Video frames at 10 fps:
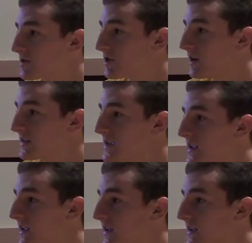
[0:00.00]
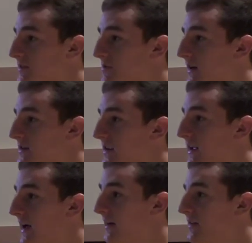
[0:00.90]
try and take it as well as I
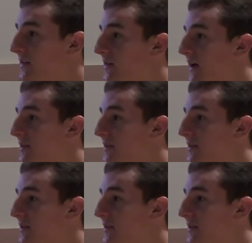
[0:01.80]
can,